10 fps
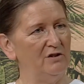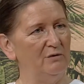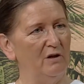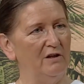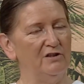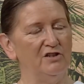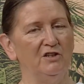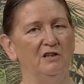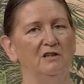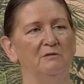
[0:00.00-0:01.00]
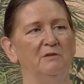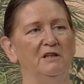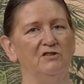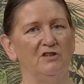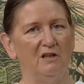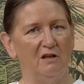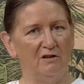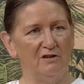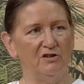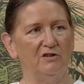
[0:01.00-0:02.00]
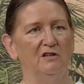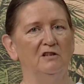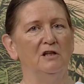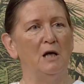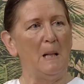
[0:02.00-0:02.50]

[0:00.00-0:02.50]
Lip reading: to Arjuna means that Arjuna